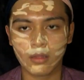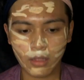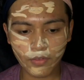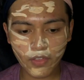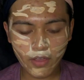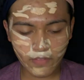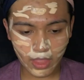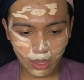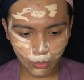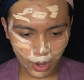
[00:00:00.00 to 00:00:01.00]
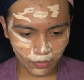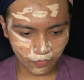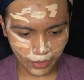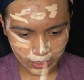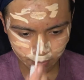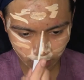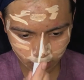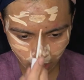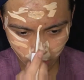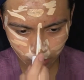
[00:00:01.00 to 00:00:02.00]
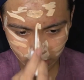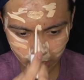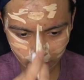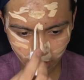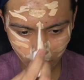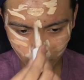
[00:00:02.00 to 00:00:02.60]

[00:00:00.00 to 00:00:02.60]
If you have like a white face paint, I would like